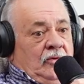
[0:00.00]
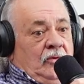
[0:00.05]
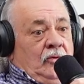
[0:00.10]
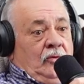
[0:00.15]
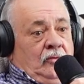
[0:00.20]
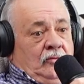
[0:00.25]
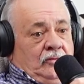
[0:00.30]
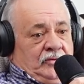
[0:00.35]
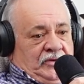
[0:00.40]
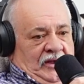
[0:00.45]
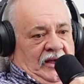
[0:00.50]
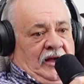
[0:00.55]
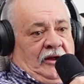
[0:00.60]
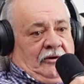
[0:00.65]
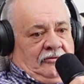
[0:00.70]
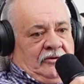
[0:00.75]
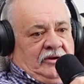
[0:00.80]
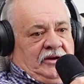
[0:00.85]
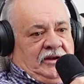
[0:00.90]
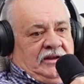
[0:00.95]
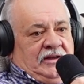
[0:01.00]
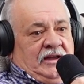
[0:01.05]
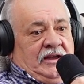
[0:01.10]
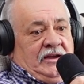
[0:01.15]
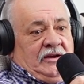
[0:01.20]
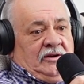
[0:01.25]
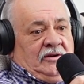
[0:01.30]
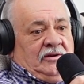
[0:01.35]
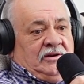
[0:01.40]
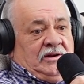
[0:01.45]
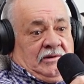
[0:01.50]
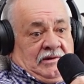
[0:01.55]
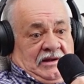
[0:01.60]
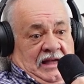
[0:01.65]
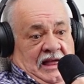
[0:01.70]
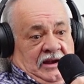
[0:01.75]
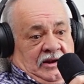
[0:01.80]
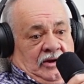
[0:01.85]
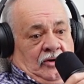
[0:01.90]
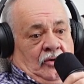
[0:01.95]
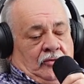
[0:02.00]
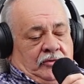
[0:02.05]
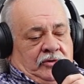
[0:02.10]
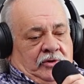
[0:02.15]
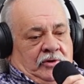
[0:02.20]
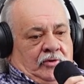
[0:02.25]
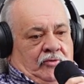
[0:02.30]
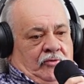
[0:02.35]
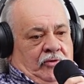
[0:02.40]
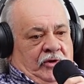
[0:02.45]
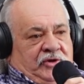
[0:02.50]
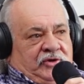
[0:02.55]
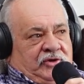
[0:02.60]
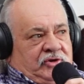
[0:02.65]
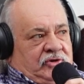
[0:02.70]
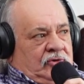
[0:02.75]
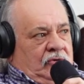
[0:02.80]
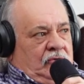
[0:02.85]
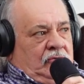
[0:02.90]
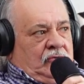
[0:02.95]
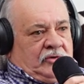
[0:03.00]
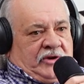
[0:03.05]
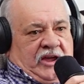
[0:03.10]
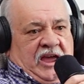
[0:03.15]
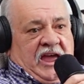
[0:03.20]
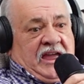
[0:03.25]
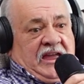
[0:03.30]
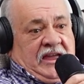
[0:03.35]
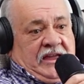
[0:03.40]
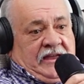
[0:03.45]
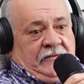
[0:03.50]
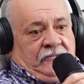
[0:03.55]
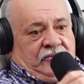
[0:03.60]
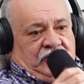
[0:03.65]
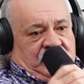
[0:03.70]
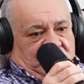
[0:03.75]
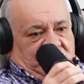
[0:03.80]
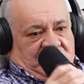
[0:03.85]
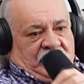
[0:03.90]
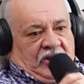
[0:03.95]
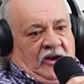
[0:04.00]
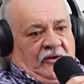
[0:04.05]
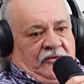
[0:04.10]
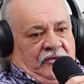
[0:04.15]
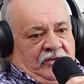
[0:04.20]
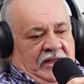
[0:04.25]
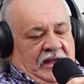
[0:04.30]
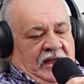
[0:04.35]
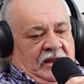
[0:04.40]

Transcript: Oh, it was all right. Yeah, yeah. I got to go to the crystal caves and stuff and